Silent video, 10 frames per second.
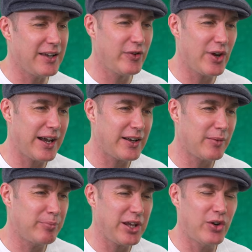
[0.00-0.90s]
if you had
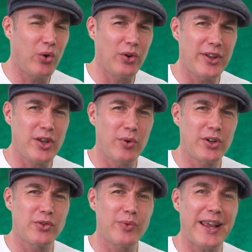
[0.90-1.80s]
a big chord that you
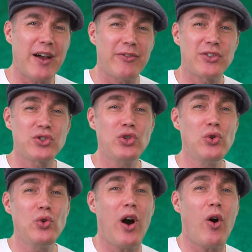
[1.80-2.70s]
wanted to ring out for
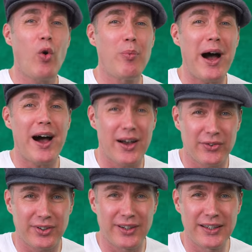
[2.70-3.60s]
two whole
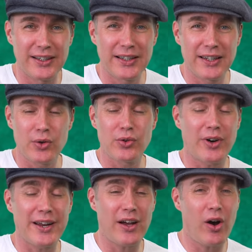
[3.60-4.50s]
bars, you would
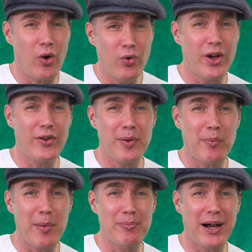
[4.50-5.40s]
write a whole note in
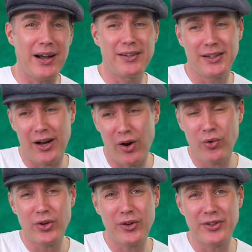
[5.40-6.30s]
one bar, a
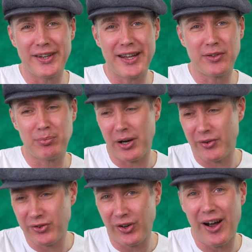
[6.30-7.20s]
whole note in the next bar,
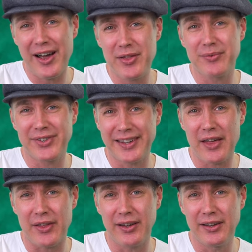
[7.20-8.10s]
and tie them
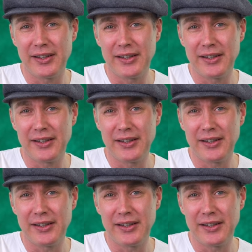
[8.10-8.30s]
together.